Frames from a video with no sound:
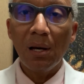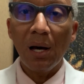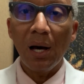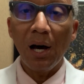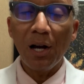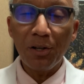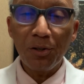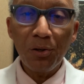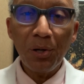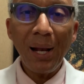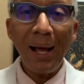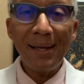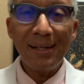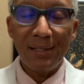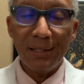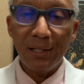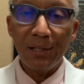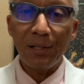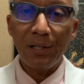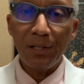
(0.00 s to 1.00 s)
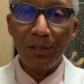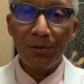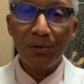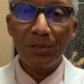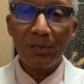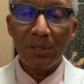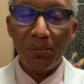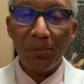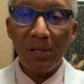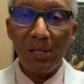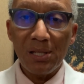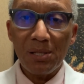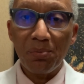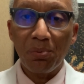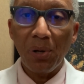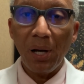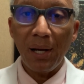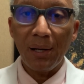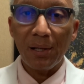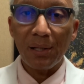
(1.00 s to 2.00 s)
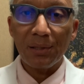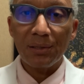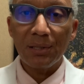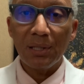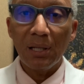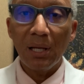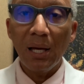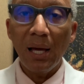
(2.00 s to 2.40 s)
a good idea to use some of these products,